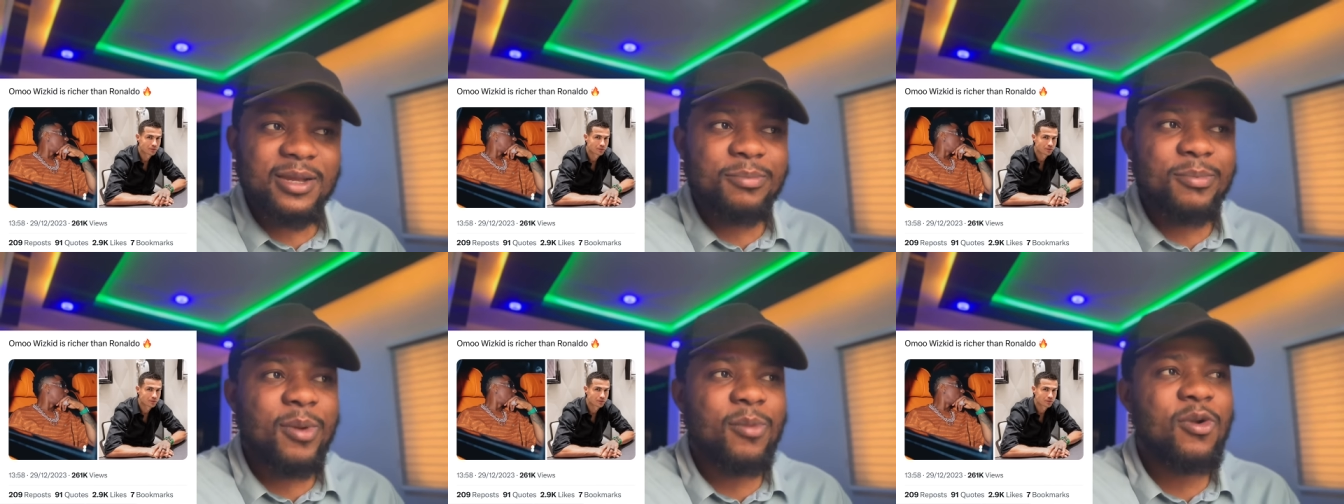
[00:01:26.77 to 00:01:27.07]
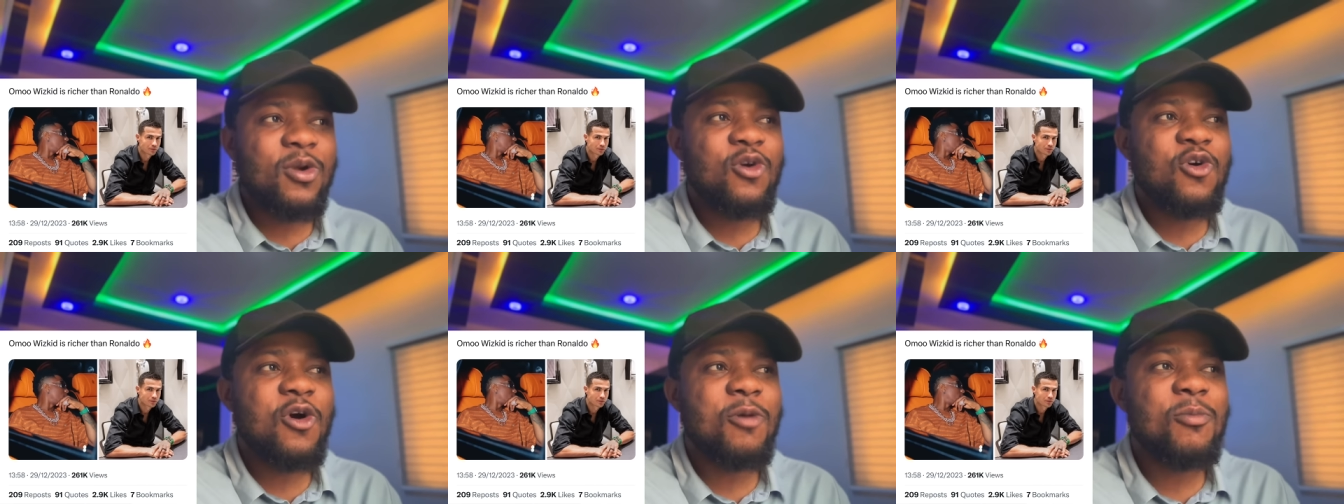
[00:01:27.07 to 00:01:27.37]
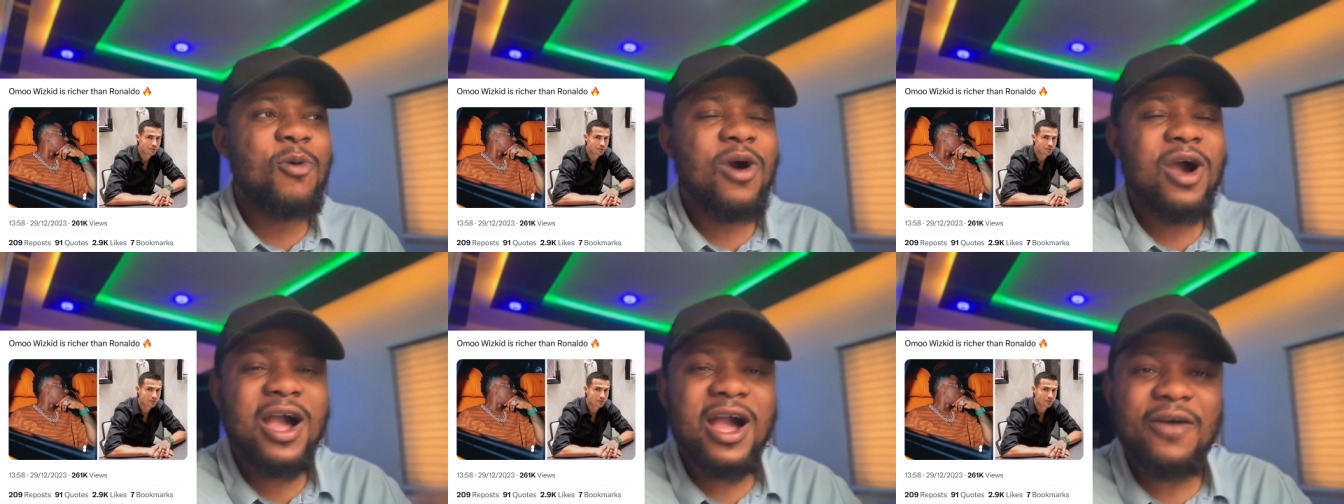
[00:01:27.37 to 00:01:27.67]
Make we
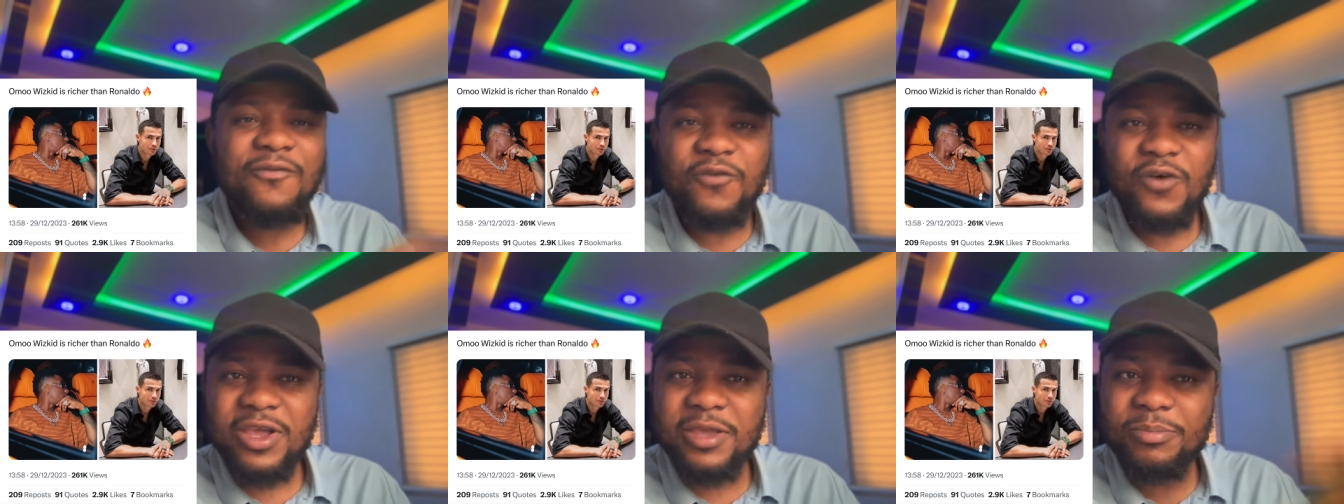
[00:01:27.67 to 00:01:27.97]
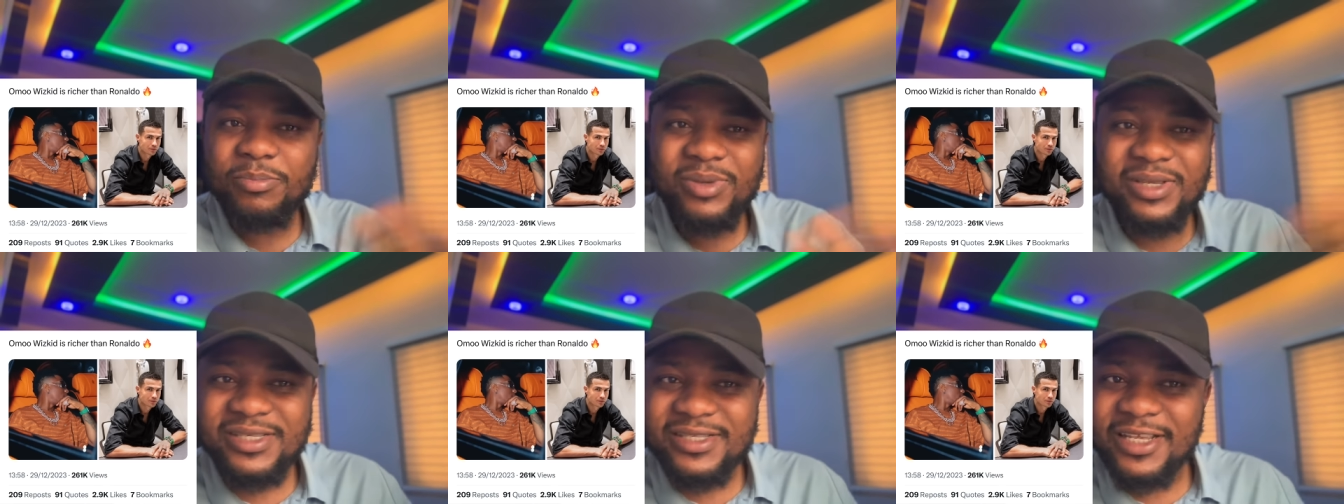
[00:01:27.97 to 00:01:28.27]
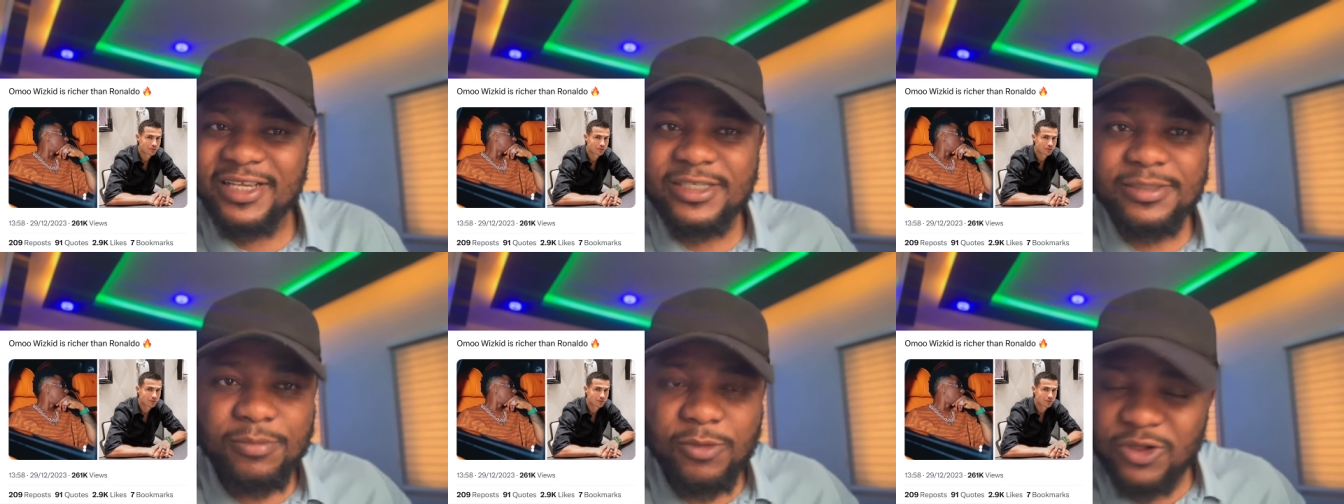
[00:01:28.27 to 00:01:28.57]
comot am for a
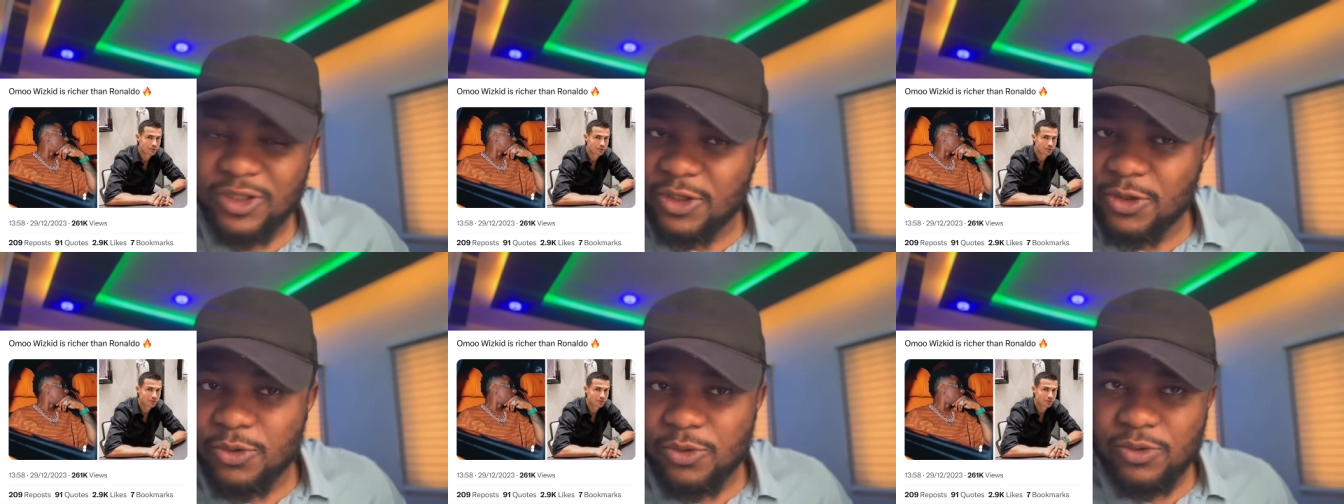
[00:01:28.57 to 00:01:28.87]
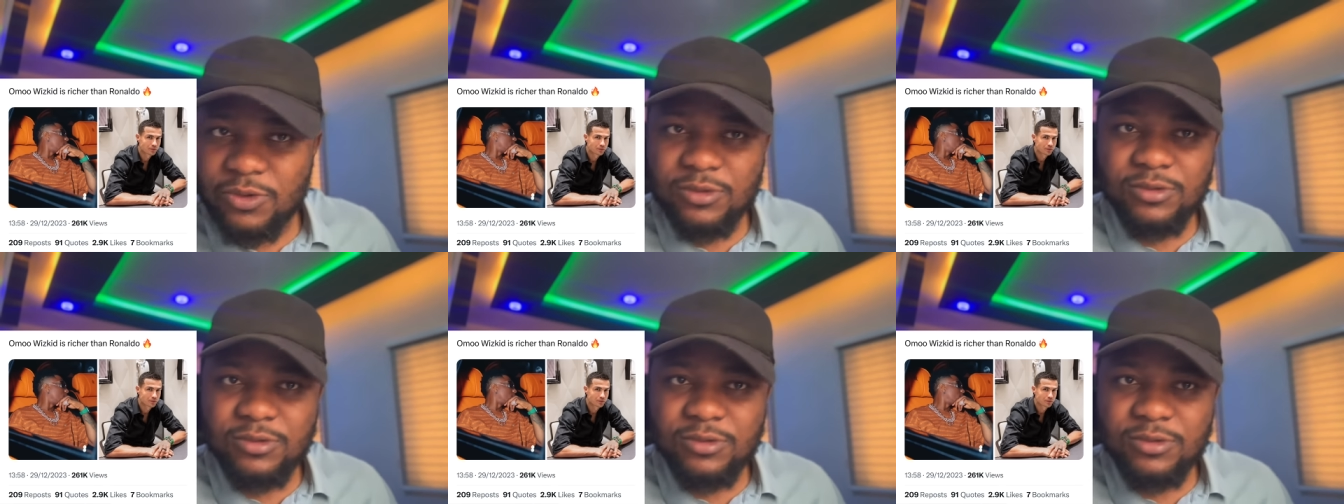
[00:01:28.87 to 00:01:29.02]
business money.